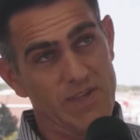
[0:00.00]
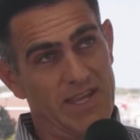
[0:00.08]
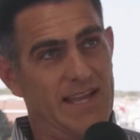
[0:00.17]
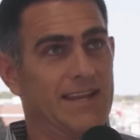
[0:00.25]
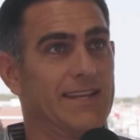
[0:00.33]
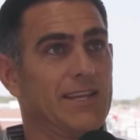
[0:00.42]
that
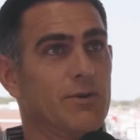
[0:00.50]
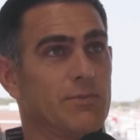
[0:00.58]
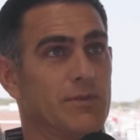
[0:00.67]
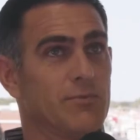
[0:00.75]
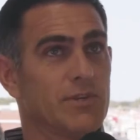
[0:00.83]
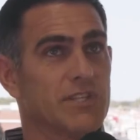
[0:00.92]
out and help
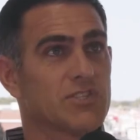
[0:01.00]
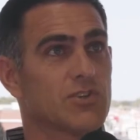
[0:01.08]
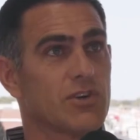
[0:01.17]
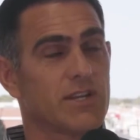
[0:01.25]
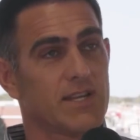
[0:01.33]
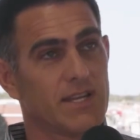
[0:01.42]
people get
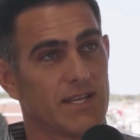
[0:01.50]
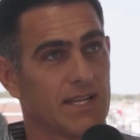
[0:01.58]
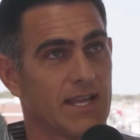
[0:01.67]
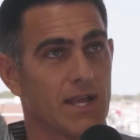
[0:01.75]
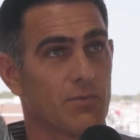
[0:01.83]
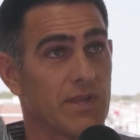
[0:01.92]
started at
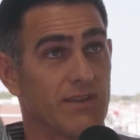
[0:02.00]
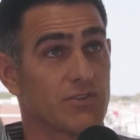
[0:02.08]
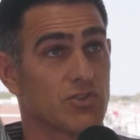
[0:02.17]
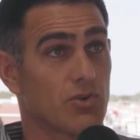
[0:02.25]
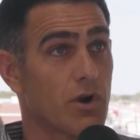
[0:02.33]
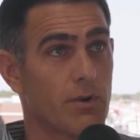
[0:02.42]
NAI, we have a
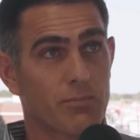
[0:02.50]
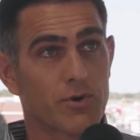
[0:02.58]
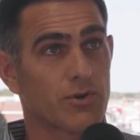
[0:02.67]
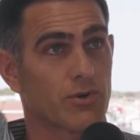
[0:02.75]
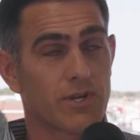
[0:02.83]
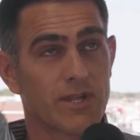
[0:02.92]
draw
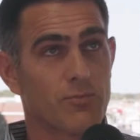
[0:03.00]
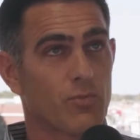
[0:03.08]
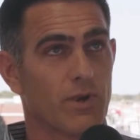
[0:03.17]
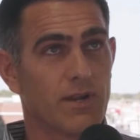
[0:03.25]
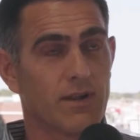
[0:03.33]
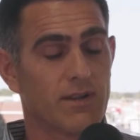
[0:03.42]
program
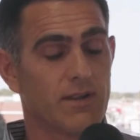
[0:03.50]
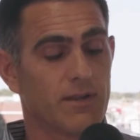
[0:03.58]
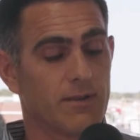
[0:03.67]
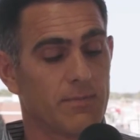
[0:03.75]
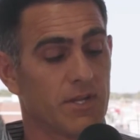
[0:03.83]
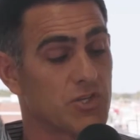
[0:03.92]
where
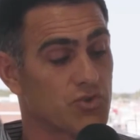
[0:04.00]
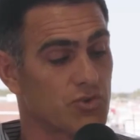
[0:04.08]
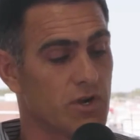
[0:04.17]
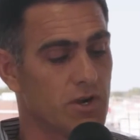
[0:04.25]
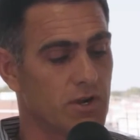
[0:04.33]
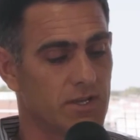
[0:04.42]
a
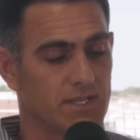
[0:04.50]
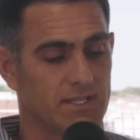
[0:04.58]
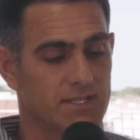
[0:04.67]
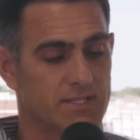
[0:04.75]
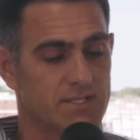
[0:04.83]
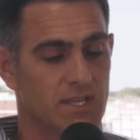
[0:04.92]
draw
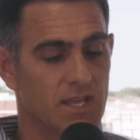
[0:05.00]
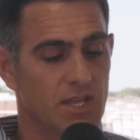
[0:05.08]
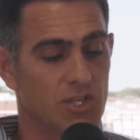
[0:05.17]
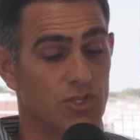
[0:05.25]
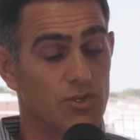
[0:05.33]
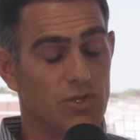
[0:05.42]
is,
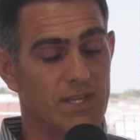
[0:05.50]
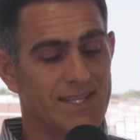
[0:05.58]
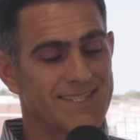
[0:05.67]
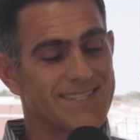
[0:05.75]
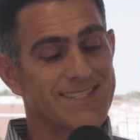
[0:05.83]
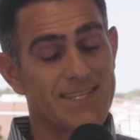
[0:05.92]

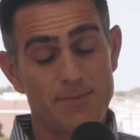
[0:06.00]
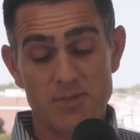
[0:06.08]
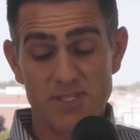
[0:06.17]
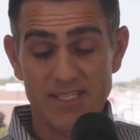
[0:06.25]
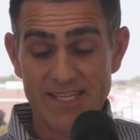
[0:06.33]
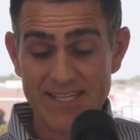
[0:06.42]
it
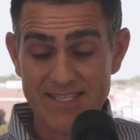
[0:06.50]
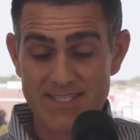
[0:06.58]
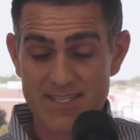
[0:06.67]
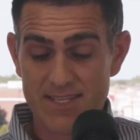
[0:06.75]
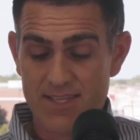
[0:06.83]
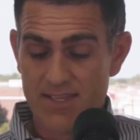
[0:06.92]

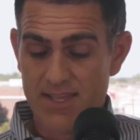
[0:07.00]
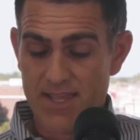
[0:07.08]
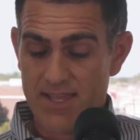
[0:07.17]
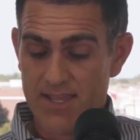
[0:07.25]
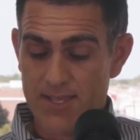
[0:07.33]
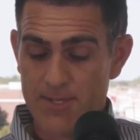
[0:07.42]
simulates
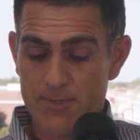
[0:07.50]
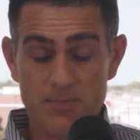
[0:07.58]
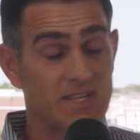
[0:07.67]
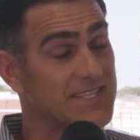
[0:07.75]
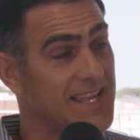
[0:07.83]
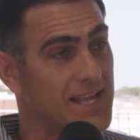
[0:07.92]

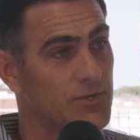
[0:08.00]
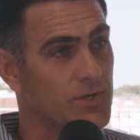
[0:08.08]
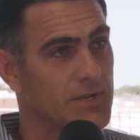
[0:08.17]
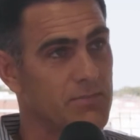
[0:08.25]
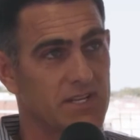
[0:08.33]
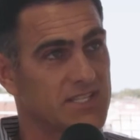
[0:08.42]
a
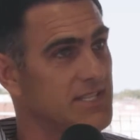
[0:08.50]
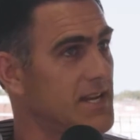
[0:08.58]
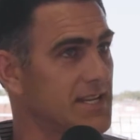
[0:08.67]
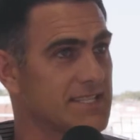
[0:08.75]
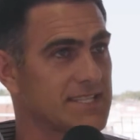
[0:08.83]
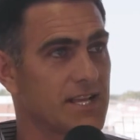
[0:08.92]
salary, but it's
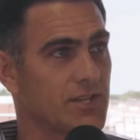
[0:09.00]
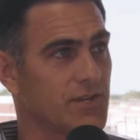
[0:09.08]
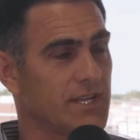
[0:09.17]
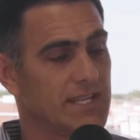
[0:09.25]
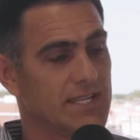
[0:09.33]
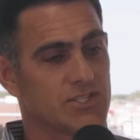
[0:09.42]
not a
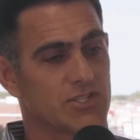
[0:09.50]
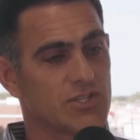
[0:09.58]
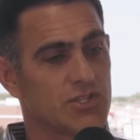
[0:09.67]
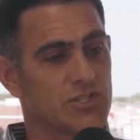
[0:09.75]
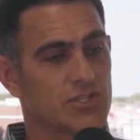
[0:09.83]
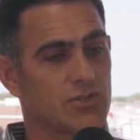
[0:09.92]
salary. It's
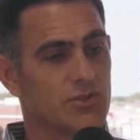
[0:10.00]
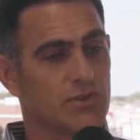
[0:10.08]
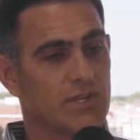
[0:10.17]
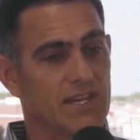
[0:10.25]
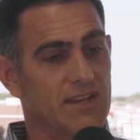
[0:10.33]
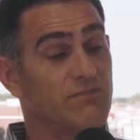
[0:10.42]
just you
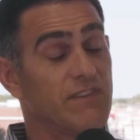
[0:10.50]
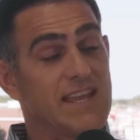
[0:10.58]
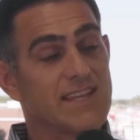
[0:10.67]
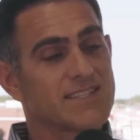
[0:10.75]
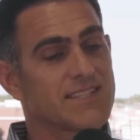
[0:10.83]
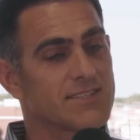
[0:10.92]
get
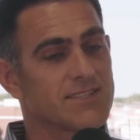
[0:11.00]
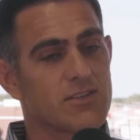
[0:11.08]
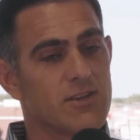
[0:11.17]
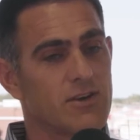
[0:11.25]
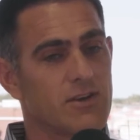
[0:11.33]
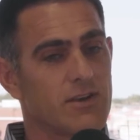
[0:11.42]
advances
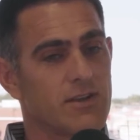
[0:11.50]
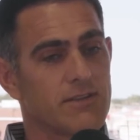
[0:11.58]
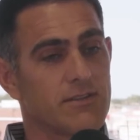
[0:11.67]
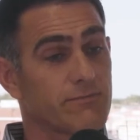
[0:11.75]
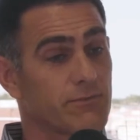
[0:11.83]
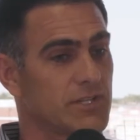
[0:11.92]

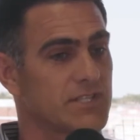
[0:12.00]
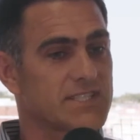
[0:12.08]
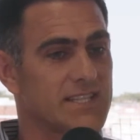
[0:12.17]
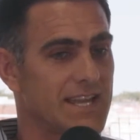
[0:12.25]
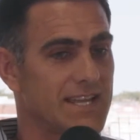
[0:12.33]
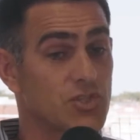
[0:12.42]
on the front
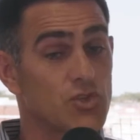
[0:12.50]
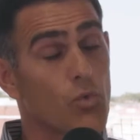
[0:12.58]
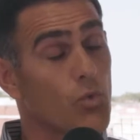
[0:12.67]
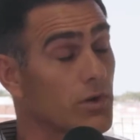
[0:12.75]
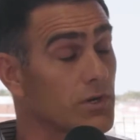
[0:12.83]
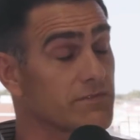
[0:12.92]
side
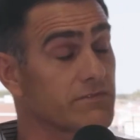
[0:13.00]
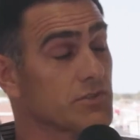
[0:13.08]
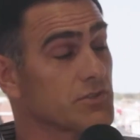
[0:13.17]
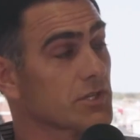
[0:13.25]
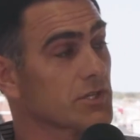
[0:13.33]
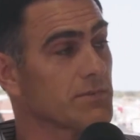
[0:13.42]
towards
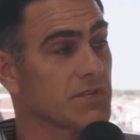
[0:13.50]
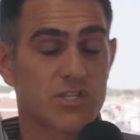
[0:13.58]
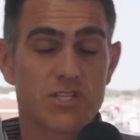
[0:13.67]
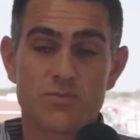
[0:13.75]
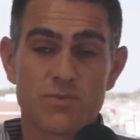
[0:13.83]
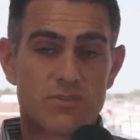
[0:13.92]
future
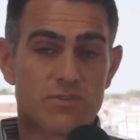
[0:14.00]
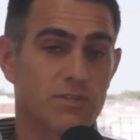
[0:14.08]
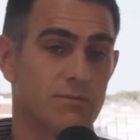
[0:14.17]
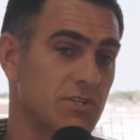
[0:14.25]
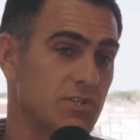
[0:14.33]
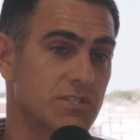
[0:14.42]
commissions. When those
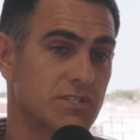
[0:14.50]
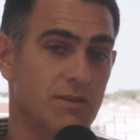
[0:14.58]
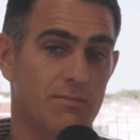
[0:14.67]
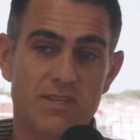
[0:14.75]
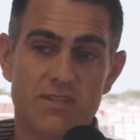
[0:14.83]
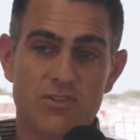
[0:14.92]
commissions
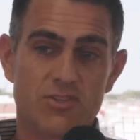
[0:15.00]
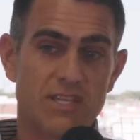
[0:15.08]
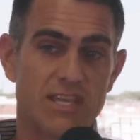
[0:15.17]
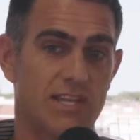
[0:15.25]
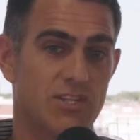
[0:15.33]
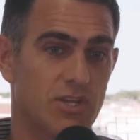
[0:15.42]
come in, there's a
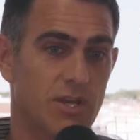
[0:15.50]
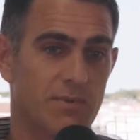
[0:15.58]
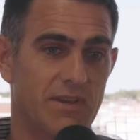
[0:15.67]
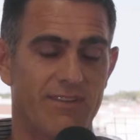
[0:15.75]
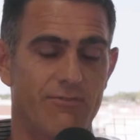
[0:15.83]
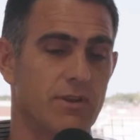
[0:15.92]
catch up,
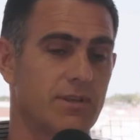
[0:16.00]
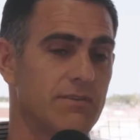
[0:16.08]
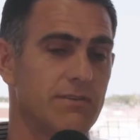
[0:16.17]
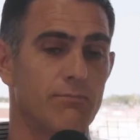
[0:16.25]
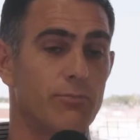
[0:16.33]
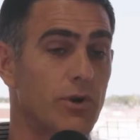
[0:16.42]
and every
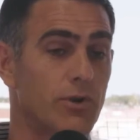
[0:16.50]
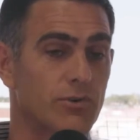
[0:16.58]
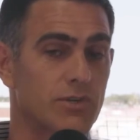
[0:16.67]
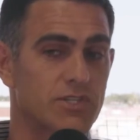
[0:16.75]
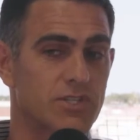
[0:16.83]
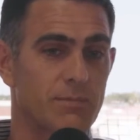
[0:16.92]

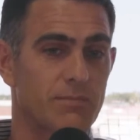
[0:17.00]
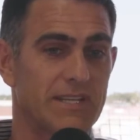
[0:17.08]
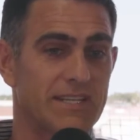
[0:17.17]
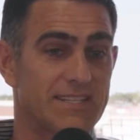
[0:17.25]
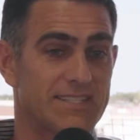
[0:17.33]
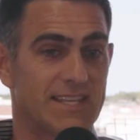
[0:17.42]
brokerage
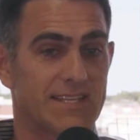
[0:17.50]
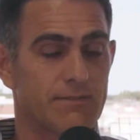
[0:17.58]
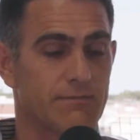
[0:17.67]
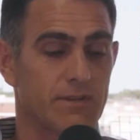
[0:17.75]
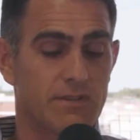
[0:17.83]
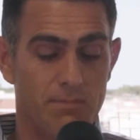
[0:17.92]
company does that
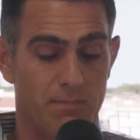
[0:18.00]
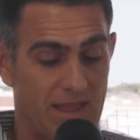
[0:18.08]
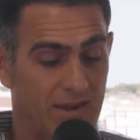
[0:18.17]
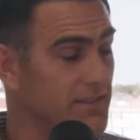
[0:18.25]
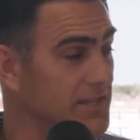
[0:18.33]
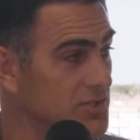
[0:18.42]
different on the
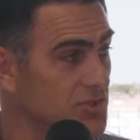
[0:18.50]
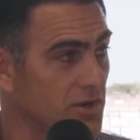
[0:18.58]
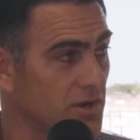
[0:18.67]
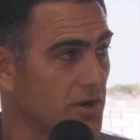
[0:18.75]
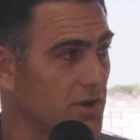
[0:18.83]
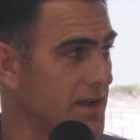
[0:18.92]
amount of the
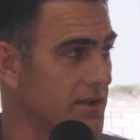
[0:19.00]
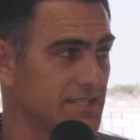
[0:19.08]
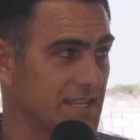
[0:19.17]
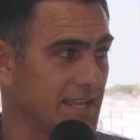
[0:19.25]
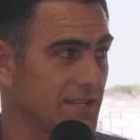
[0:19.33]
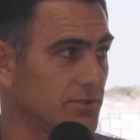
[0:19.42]
draw, how
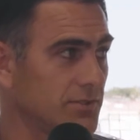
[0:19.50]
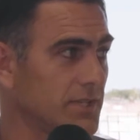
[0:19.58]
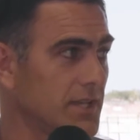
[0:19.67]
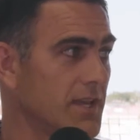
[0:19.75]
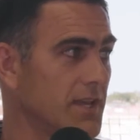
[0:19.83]
it's handled,